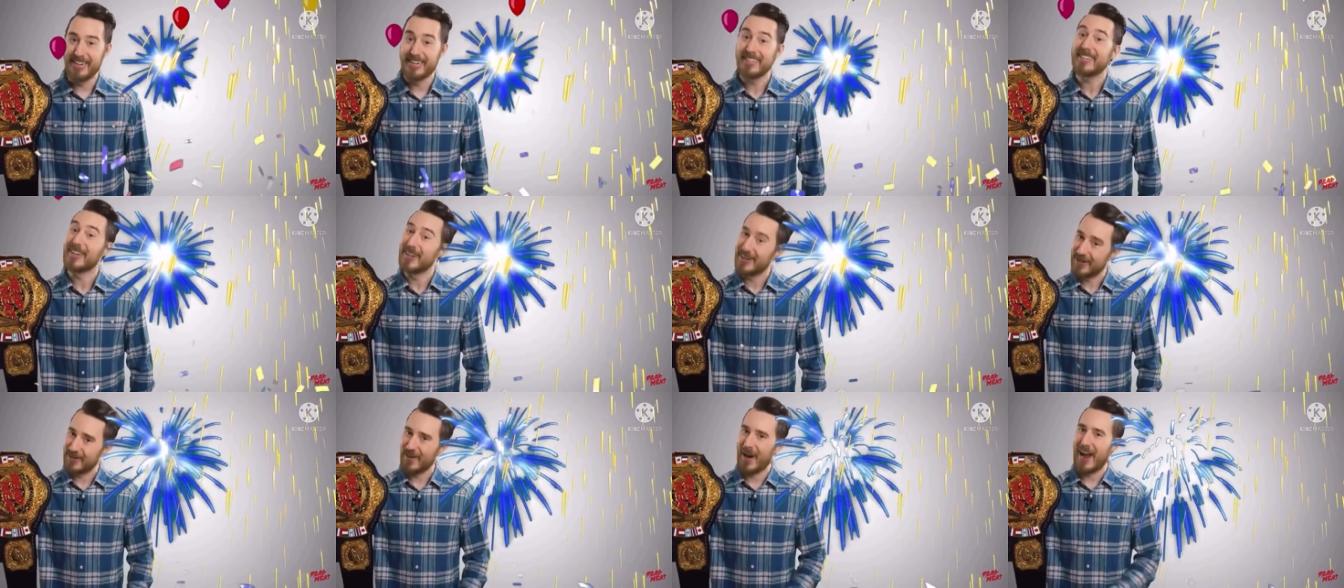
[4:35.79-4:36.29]

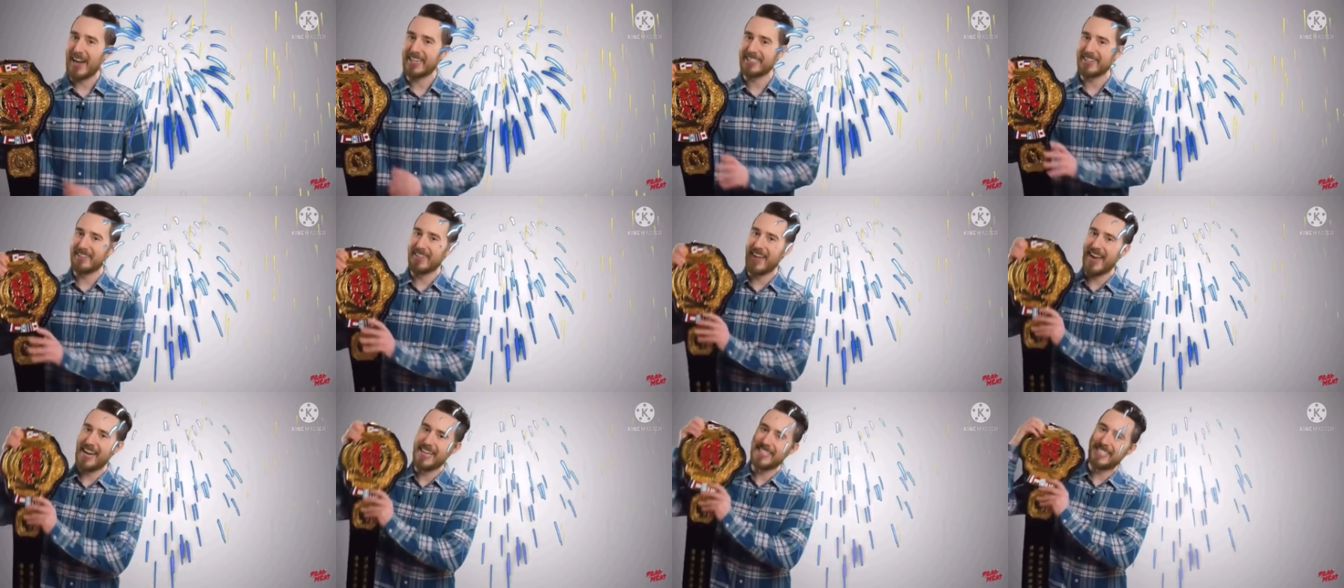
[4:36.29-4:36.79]

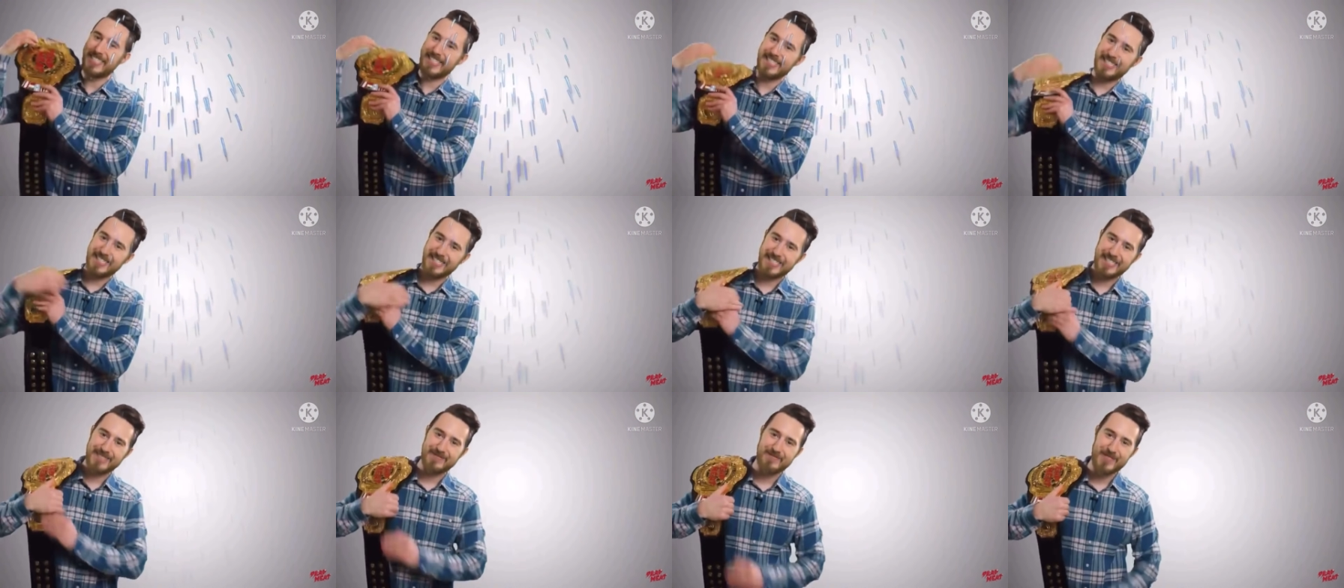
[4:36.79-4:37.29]
Congratulations.
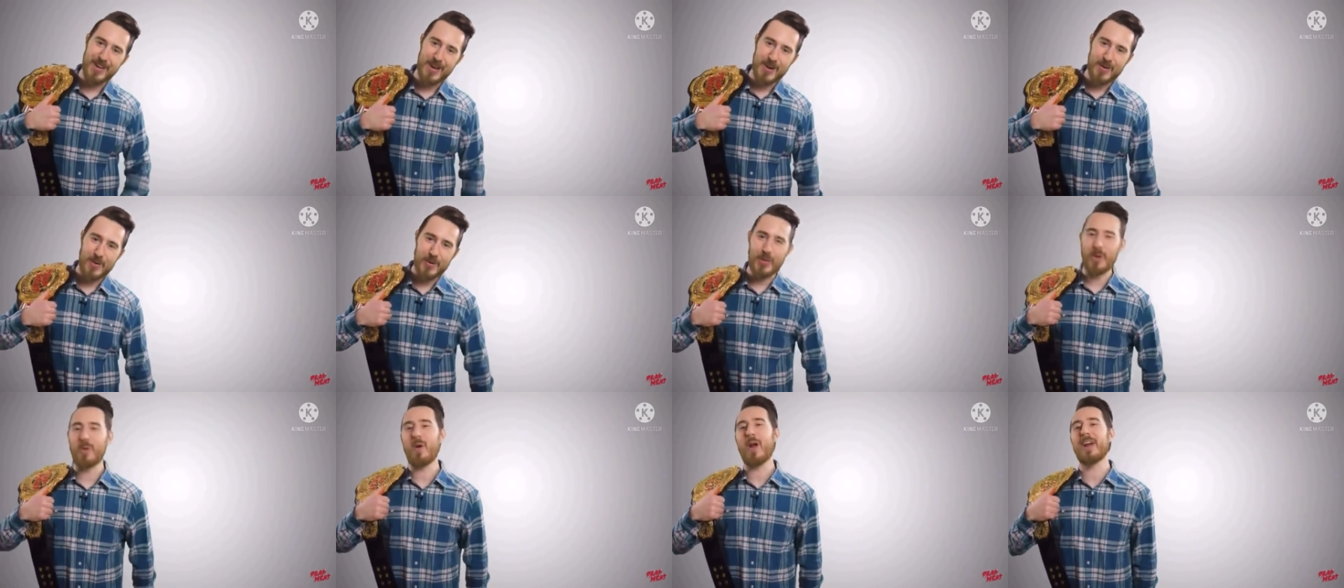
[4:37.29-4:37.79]

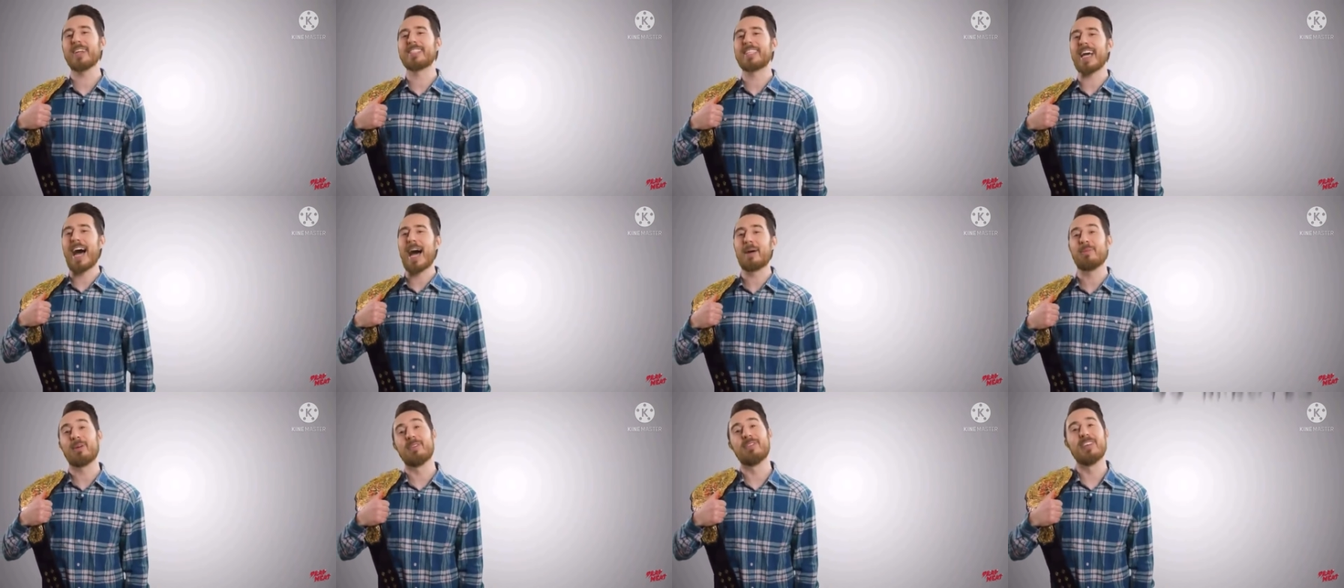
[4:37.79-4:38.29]
With a
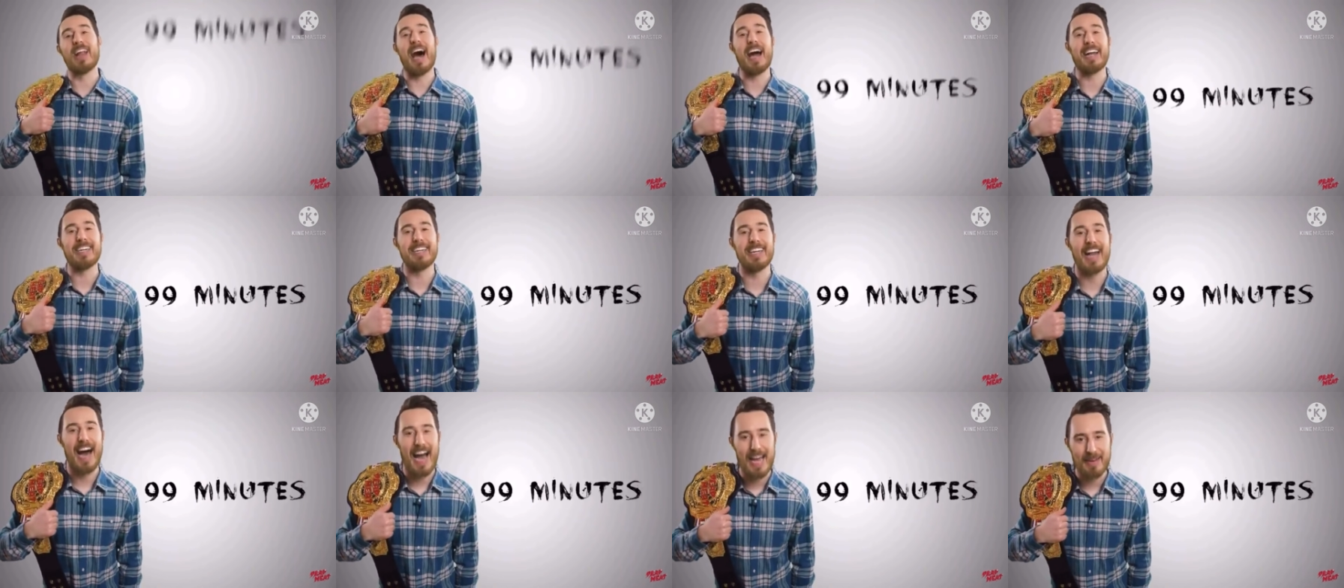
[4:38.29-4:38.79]
runtime of
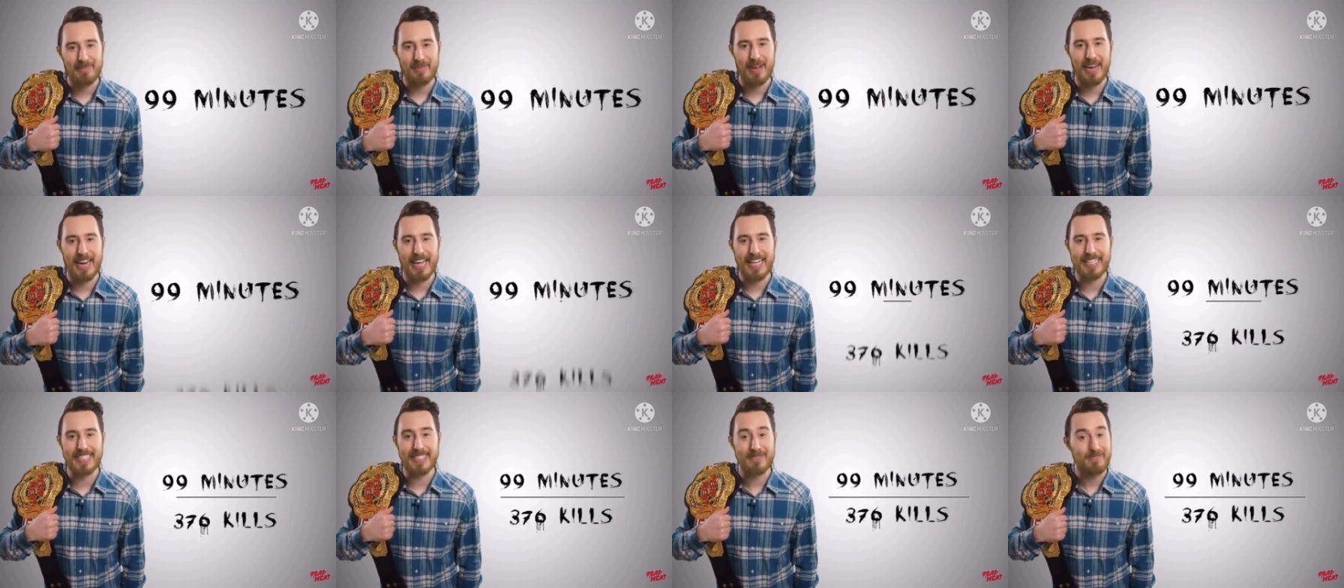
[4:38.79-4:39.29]
99
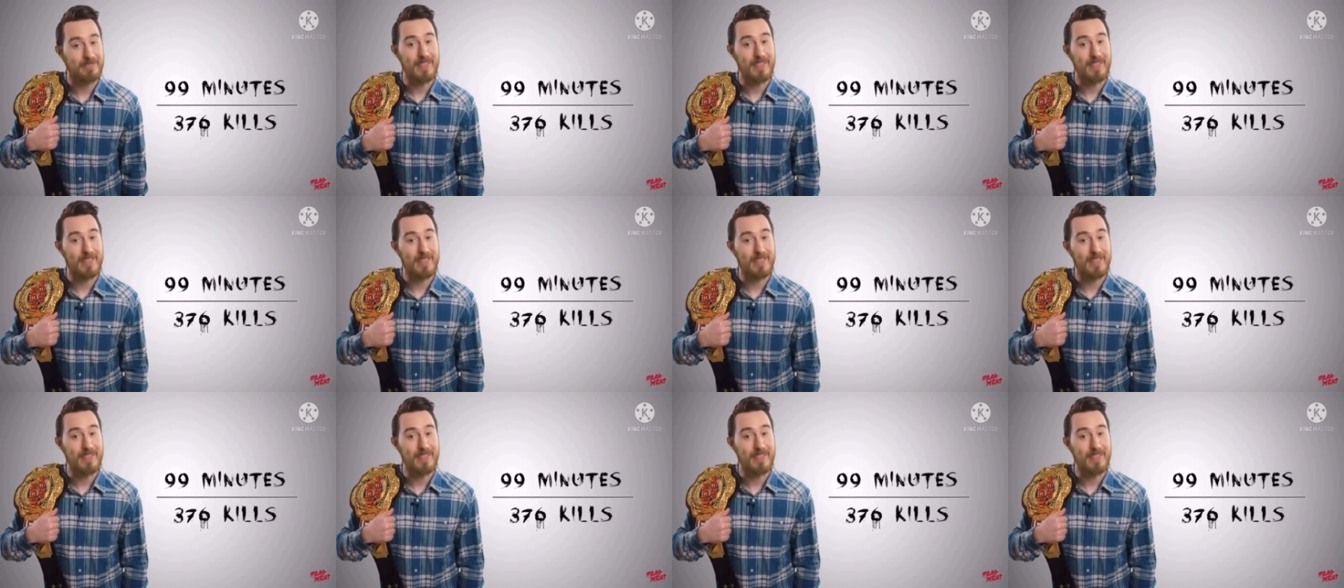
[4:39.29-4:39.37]
minutes,